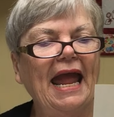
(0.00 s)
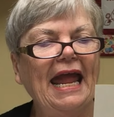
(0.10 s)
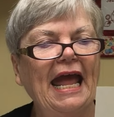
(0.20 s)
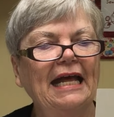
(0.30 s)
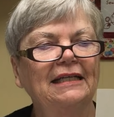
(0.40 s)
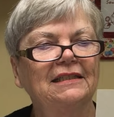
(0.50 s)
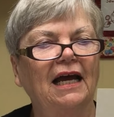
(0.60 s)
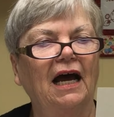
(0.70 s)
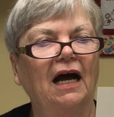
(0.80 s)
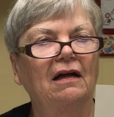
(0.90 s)
and
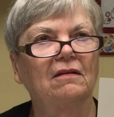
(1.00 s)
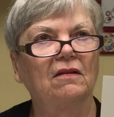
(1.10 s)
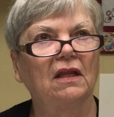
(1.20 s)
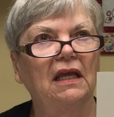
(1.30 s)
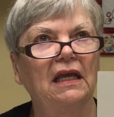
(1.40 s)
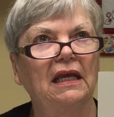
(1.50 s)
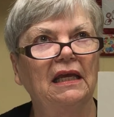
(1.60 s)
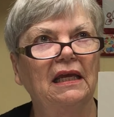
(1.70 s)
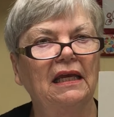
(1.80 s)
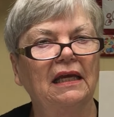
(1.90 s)

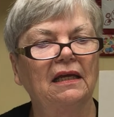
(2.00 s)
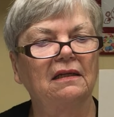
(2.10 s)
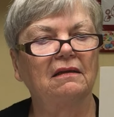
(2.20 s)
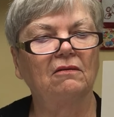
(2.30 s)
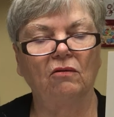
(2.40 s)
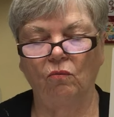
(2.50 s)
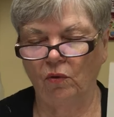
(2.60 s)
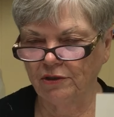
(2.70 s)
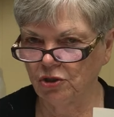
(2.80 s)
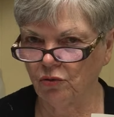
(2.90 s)
it
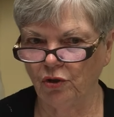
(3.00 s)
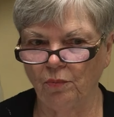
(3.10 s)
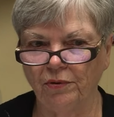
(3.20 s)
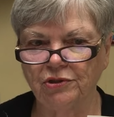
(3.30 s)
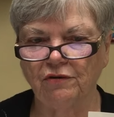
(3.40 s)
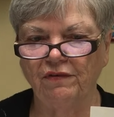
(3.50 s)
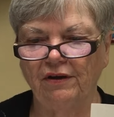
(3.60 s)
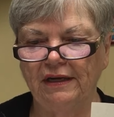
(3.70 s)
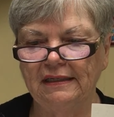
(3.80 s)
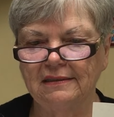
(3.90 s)
runs through your printer
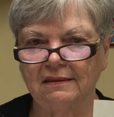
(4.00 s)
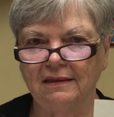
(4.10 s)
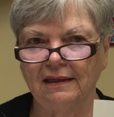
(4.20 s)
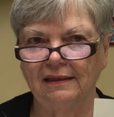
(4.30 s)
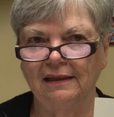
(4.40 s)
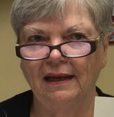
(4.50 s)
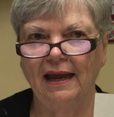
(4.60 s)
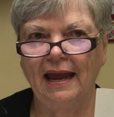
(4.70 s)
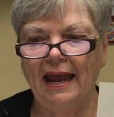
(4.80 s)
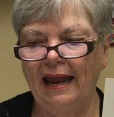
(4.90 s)
very easily.
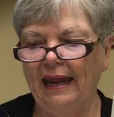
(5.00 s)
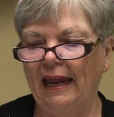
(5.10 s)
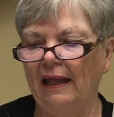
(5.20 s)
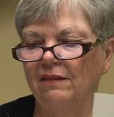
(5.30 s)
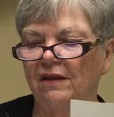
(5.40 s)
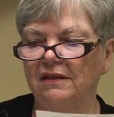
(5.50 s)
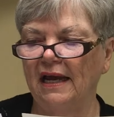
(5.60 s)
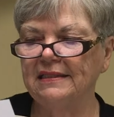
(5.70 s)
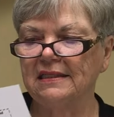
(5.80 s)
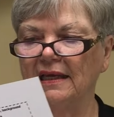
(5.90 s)
And the
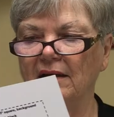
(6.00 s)
nice thing